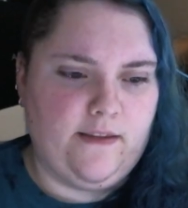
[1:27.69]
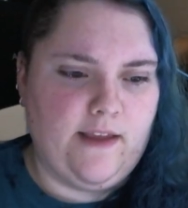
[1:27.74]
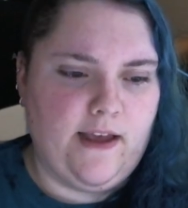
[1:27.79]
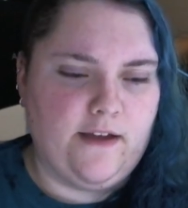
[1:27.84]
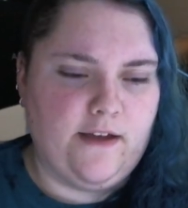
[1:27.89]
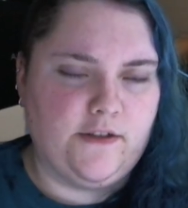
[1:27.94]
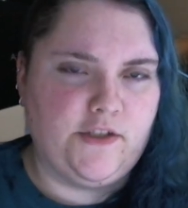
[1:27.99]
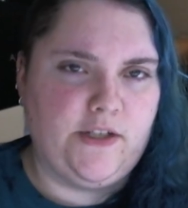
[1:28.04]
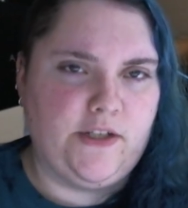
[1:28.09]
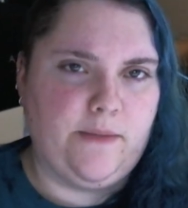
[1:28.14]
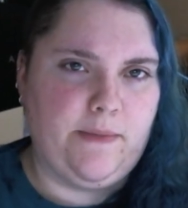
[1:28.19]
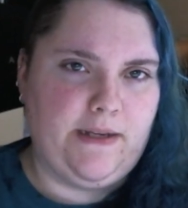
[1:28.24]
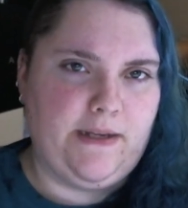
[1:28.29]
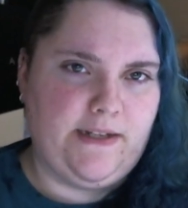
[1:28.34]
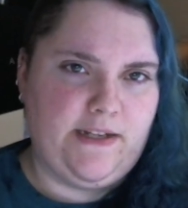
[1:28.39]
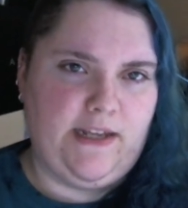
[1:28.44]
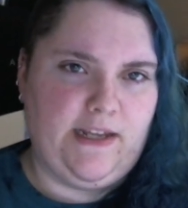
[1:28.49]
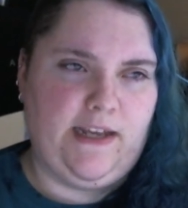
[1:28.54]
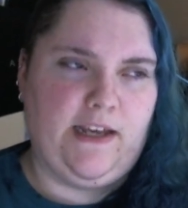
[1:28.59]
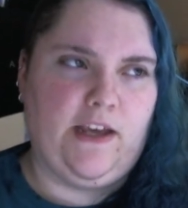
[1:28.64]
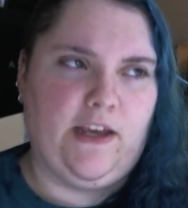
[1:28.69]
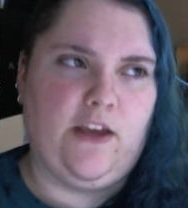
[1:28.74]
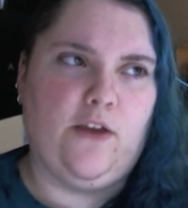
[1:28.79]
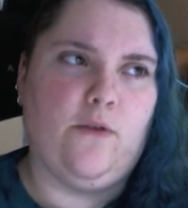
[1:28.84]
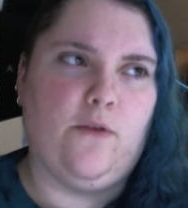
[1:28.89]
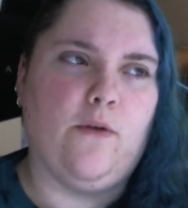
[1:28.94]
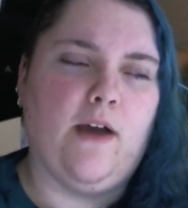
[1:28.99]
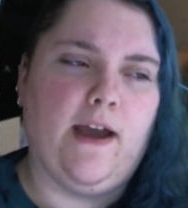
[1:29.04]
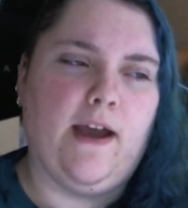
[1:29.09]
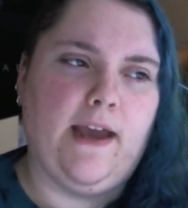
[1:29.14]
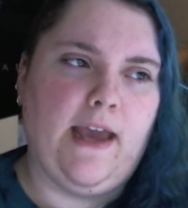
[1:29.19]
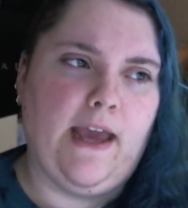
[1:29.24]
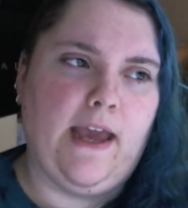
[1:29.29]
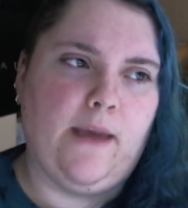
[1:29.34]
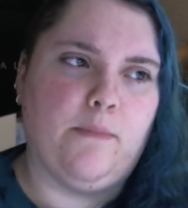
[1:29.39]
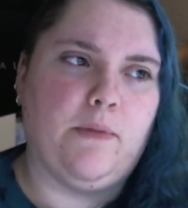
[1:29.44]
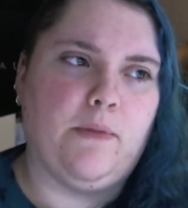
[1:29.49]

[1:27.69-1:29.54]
the LGBTQIA